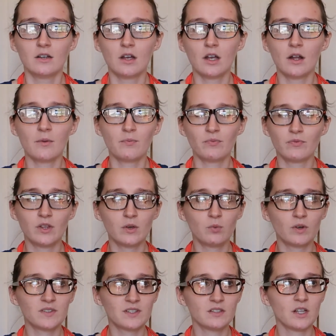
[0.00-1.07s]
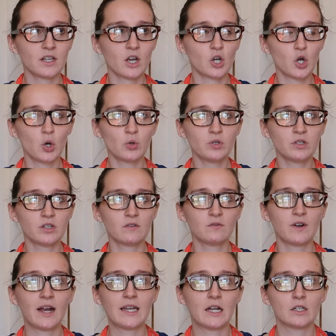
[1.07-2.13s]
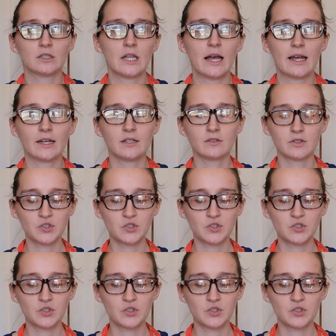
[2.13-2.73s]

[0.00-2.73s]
it wasn't like a code you can find online.